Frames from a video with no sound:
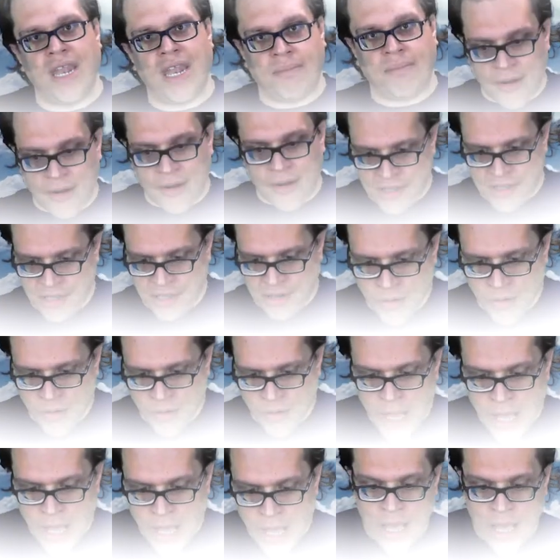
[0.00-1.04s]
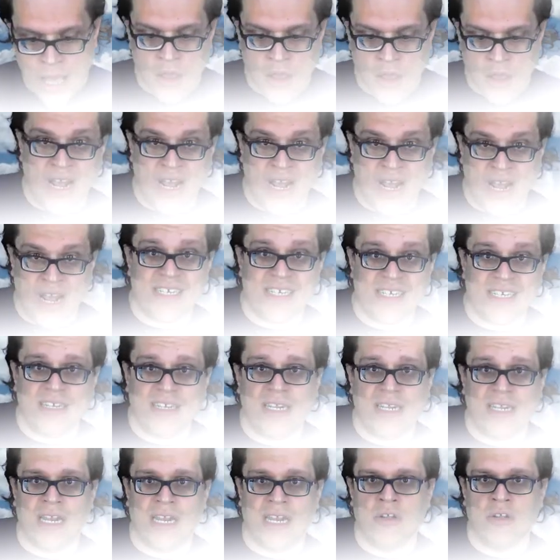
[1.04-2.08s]
about,
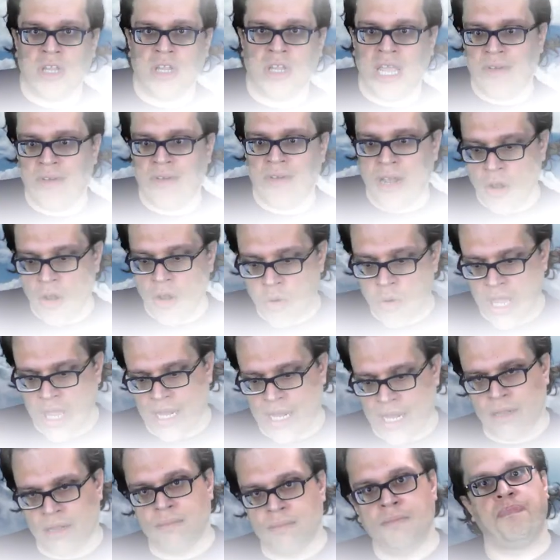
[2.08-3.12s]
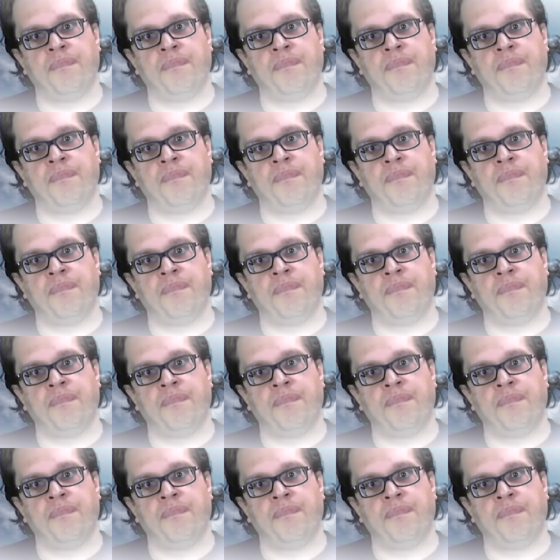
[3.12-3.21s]
releasing and not even looking